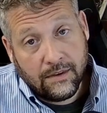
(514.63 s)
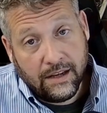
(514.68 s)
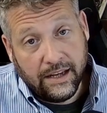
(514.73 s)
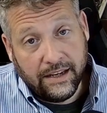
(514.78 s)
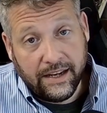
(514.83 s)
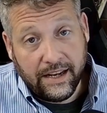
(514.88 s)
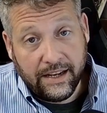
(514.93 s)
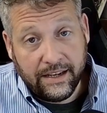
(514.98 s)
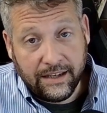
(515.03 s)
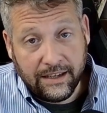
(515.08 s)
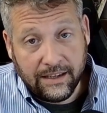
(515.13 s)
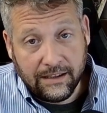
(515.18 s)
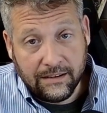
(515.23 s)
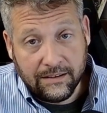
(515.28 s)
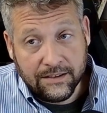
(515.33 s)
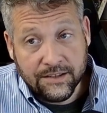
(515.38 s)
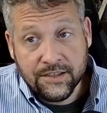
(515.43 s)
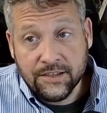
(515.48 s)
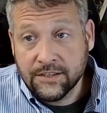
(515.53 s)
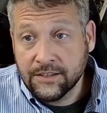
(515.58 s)
And then
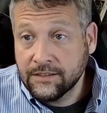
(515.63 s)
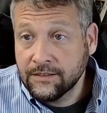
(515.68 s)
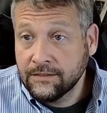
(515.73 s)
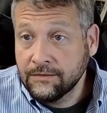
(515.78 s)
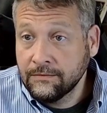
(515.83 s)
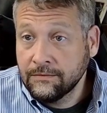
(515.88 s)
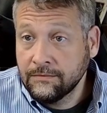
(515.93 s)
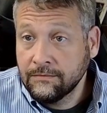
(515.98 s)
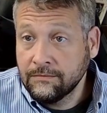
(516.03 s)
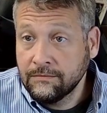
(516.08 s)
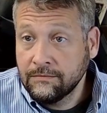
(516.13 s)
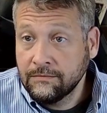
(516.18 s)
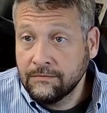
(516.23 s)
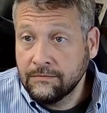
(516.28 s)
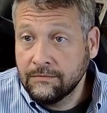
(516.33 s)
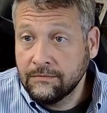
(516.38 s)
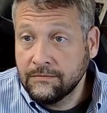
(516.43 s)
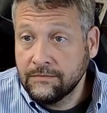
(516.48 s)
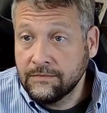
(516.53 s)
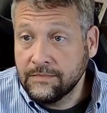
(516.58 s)
there's
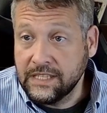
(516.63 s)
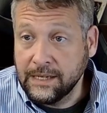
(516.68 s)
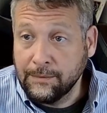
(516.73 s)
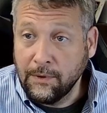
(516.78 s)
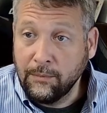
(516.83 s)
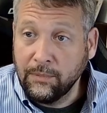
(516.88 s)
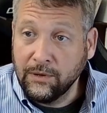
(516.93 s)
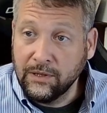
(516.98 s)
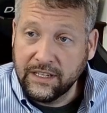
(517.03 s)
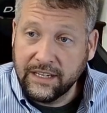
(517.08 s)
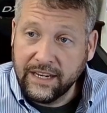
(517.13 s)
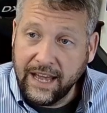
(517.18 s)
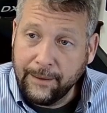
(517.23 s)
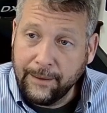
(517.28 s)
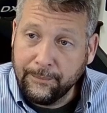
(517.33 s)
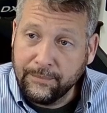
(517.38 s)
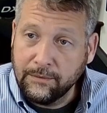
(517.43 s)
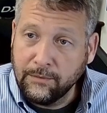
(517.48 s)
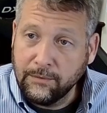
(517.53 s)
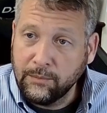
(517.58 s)
dimmable and
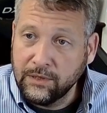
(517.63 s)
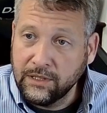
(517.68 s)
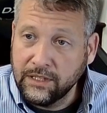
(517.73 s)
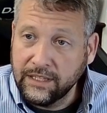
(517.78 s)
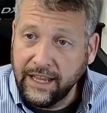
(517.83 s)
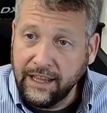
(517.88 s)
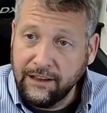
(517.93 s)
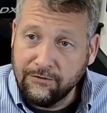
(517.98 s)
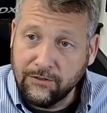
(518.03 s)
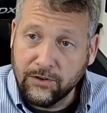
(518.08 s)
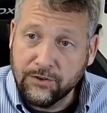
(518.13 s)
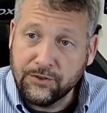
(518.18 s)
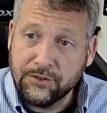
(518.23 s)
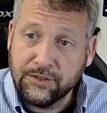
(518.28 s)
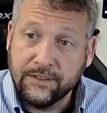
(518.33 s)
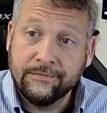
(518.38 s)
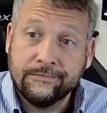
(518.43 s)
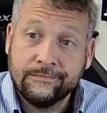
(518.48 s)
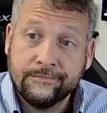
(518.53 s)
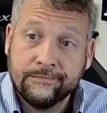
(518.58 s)
non-dimmable in that
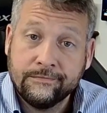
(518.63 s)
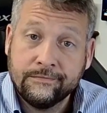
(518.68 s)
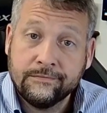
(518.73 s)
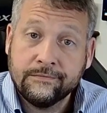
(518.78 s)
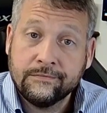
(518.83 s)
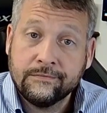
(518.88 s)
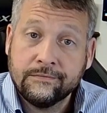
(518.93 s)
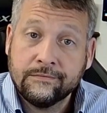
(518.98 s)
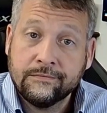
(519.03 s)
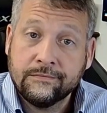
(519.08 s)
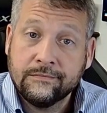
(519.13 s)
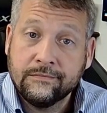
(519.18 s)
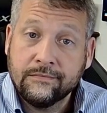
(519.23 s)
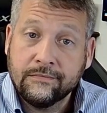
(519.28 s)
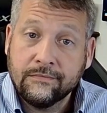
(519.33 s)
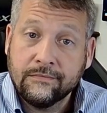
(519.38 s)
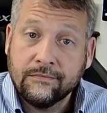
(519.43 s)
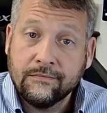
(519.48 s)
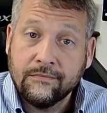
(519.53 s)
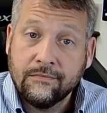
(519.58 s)
version.
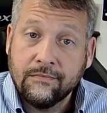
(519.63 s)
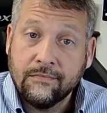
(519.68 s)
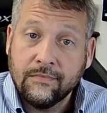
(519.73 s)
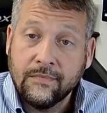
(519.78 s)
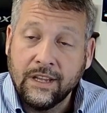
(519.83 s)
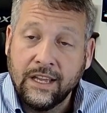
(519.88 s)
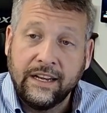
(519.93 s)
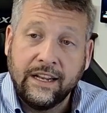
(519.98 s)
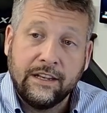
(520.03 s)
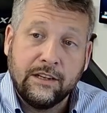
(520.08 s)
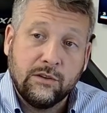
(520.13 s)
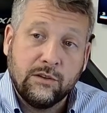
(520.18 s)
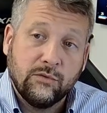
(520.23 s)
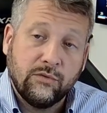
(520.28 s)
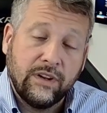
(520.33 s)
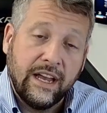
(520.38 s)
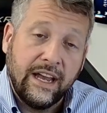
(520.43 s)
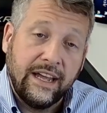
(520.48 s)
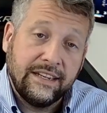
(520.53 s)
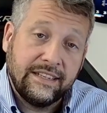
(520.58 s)
And then
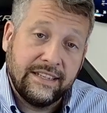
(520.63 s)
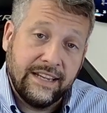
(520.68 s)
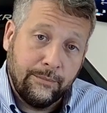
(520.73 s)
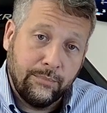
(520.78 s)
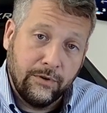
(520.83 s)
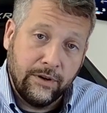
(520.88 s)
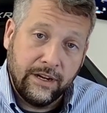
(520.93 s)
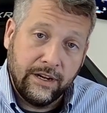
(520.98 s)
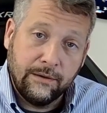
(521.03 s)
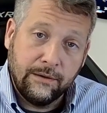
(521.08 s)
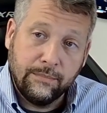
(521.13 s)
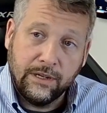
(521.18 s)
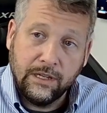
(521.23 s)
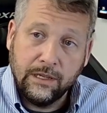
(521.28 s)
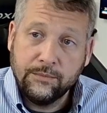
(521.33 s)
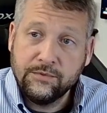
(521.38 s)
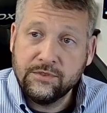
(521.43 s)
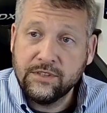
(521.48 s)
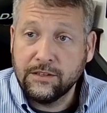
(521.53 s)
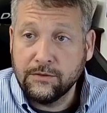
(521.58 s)
you've got damp rated
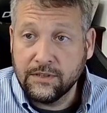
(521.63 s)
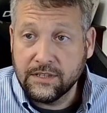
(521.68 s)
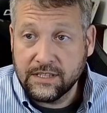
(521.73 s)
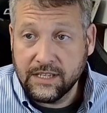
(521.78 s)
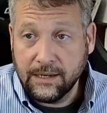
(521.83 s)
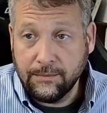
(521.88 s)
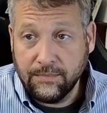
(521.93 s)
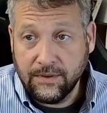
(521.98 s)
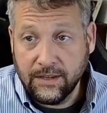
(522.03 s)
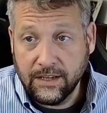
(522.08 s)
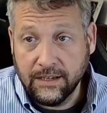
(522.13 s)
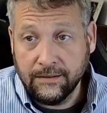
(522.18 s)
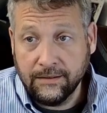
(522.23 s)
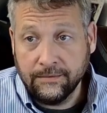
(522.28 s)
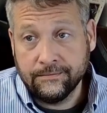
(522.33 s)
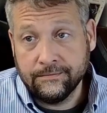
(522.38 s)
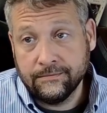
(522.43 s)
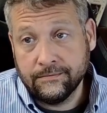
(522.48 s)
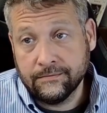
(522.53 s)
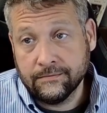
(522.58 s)
bulbs that do the same thing.
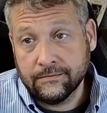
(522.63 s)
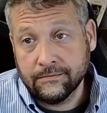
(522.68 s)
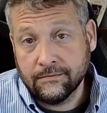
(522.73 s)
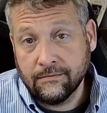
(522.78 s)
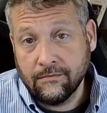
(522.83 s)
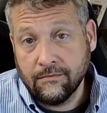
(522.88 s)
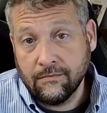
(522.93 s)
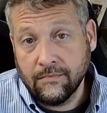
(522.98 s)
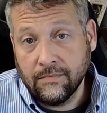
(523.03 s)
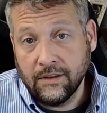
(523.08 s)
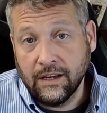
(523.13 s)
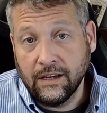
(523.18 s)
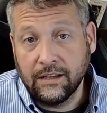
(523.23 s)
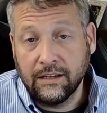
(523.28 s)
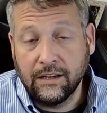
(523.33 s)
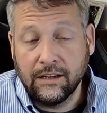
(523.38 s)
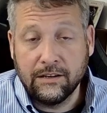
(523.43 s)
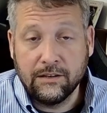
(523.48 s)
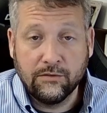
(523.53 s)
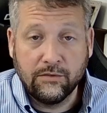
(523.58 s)

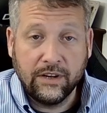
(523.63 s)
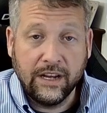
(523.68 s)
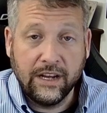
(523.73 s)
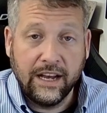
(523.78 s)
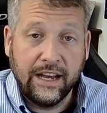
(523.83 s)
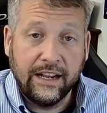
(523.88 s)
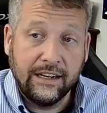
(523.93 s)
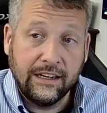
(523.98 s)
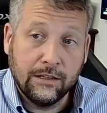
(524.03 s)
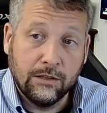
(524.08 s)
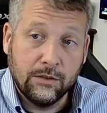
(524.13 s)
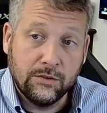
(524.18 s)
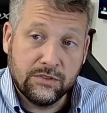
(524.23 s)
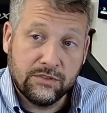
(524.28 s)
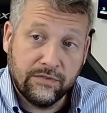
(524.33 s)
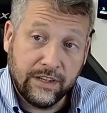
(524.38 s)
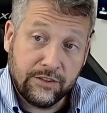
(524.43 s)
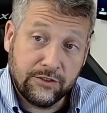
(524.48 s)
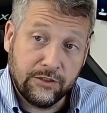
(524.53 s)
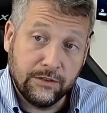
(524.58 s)
And then you've got
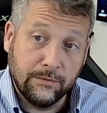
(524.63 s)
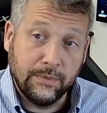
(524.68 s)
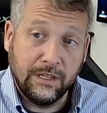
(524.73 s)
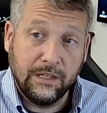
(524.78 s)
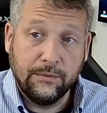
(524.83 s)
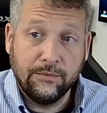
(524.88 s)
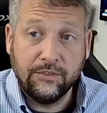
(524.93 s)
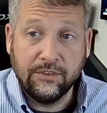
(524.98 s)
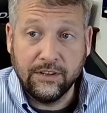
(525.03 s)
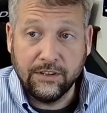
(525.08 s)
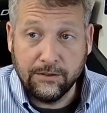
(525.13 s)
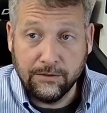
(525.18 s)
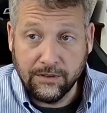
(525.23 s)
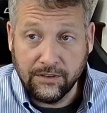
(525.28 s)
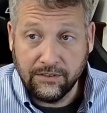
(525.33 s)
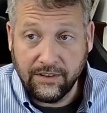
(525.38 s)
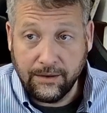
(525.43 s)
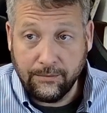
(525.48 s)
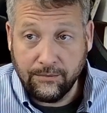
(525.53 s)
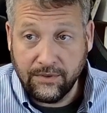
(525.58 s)
enclosed fixture bulbs that do
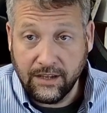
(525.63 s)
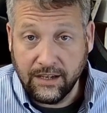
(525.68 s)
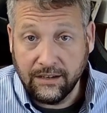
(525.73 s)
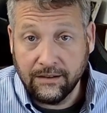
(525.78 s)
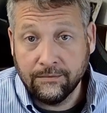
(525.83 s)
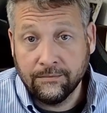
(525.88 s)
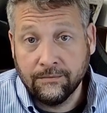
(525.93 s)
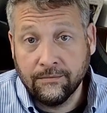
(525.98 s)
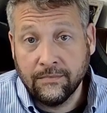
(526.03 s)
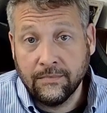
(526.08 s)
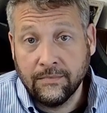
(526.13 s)
the same thing.